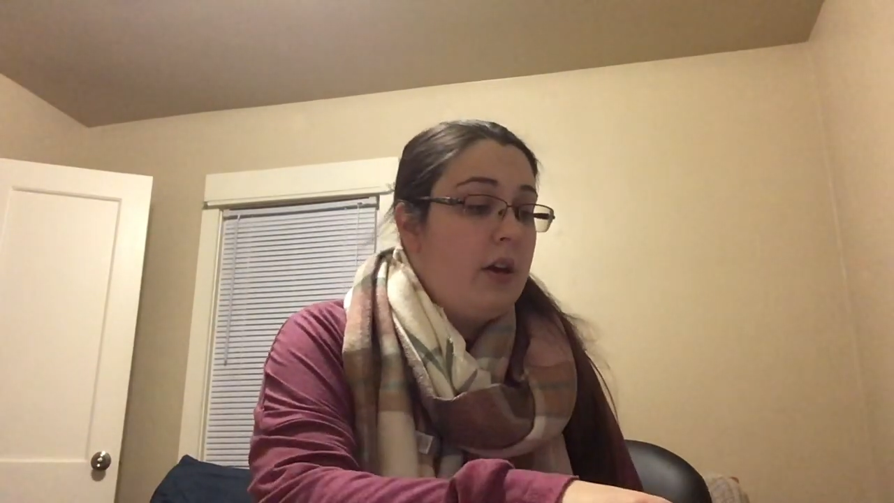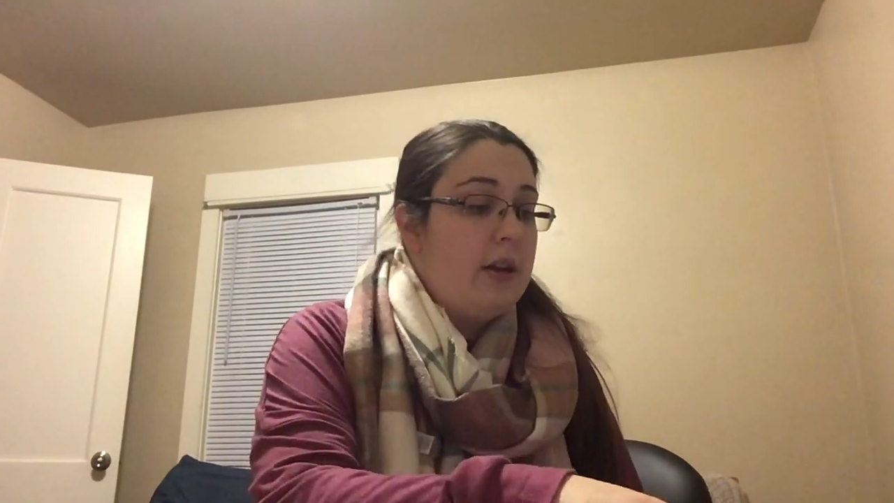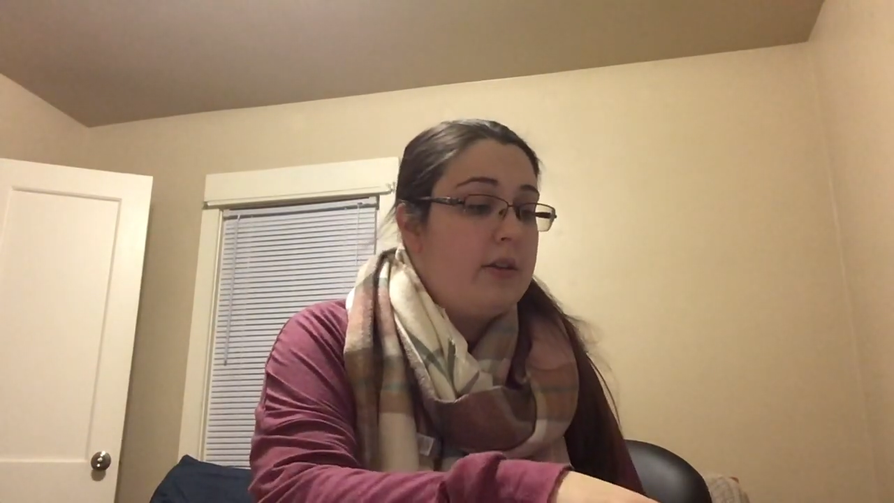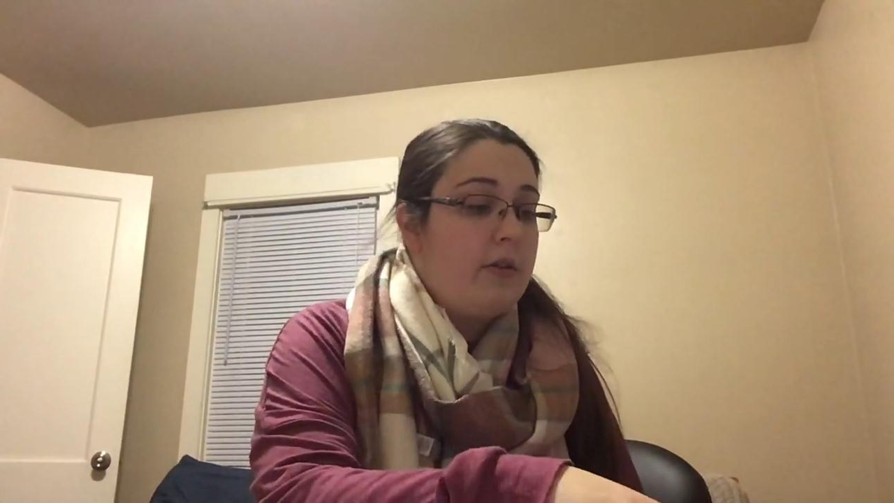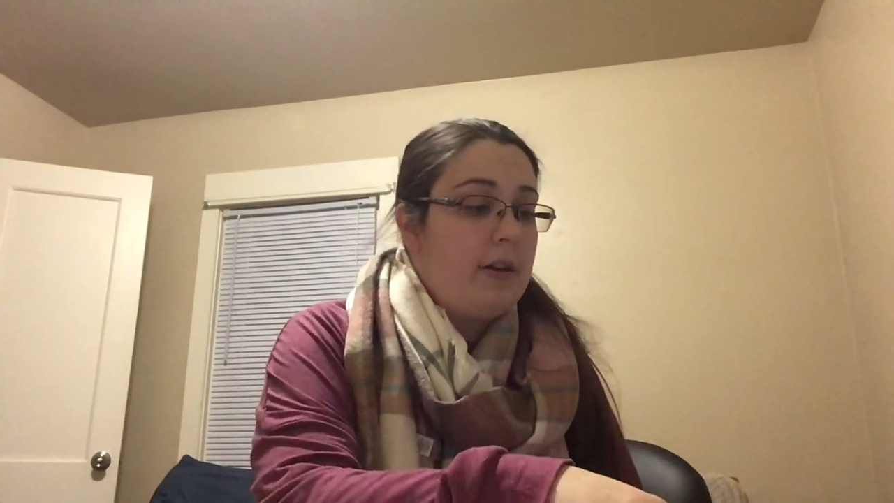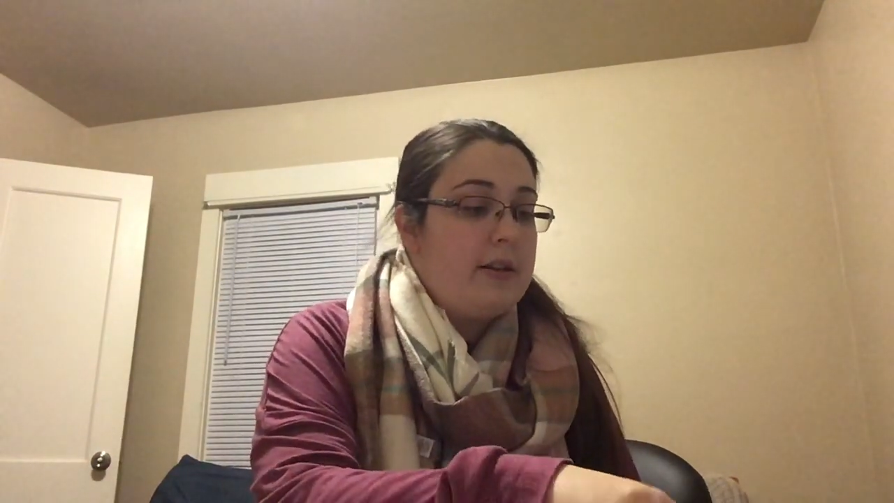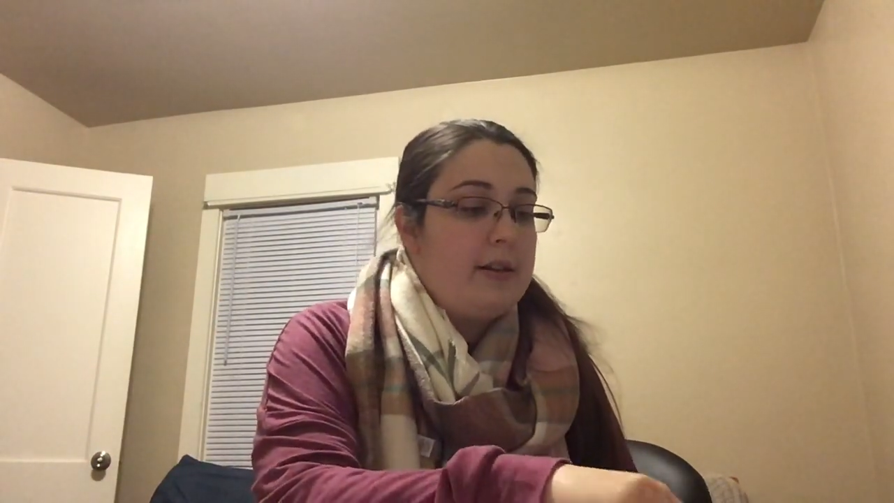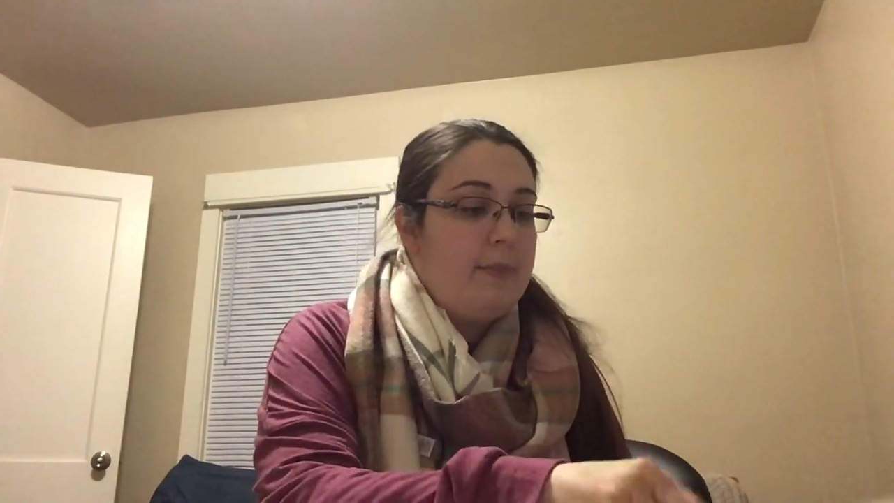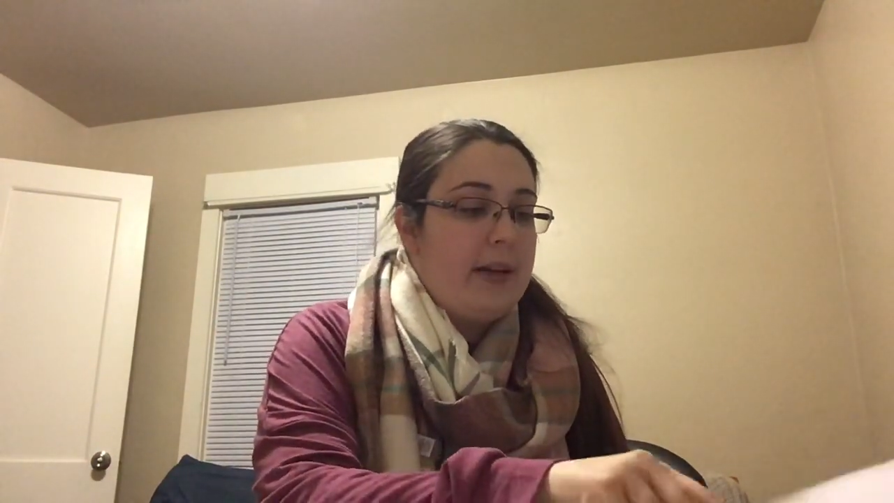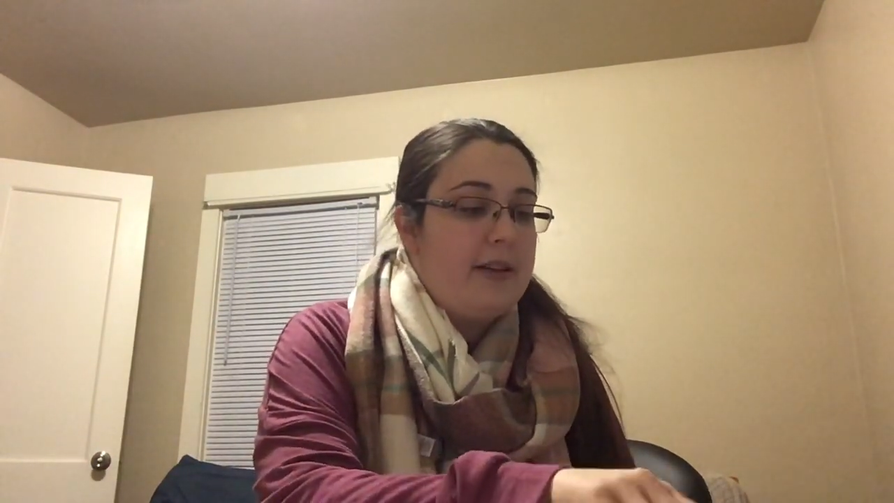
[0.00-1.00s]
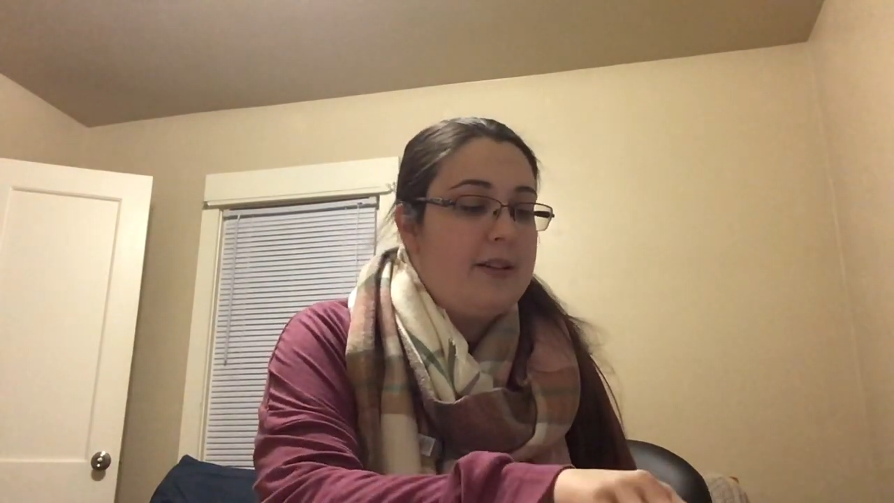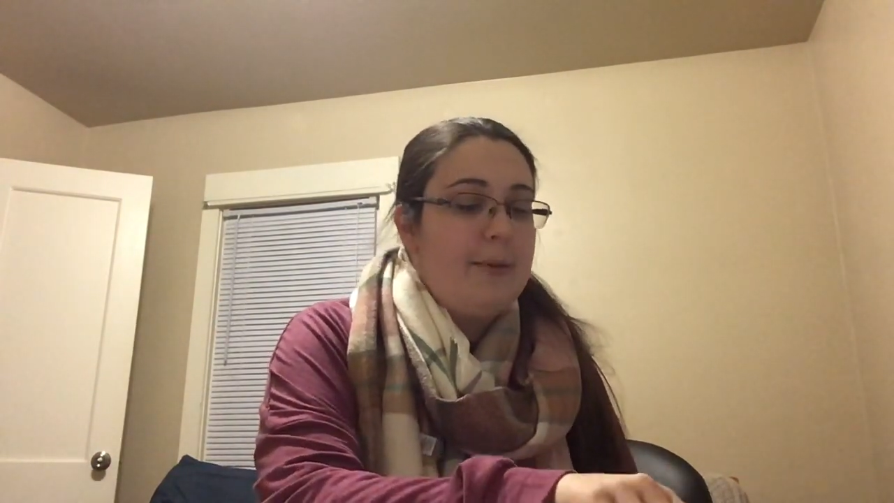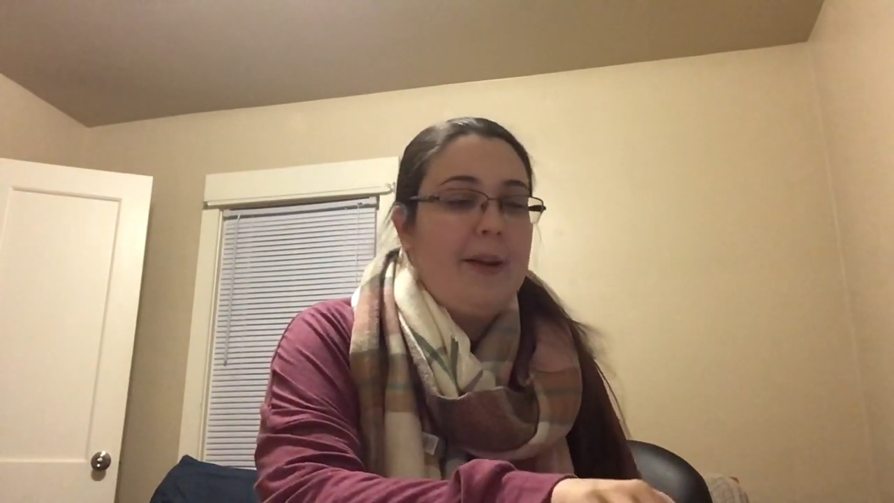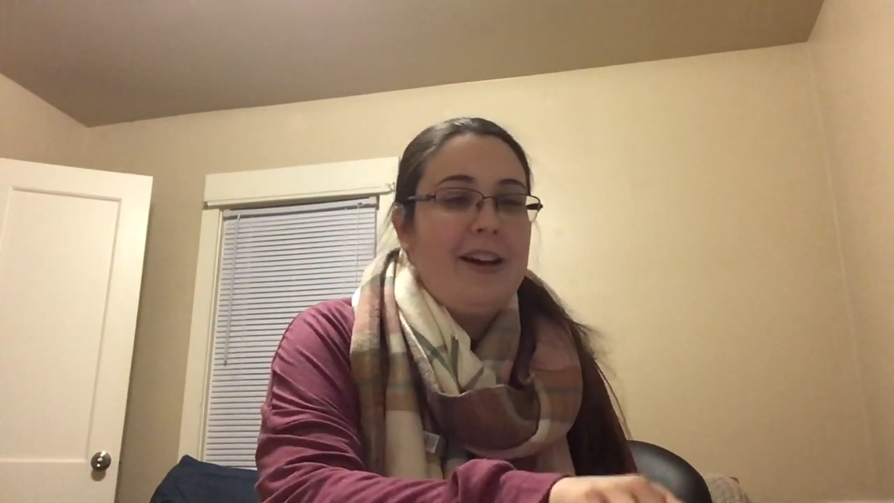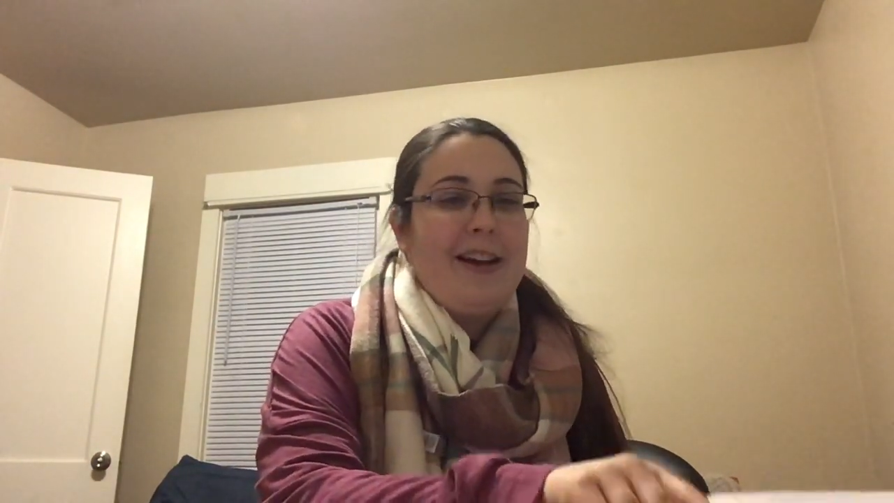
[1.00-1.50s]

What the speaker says: is crazy big to me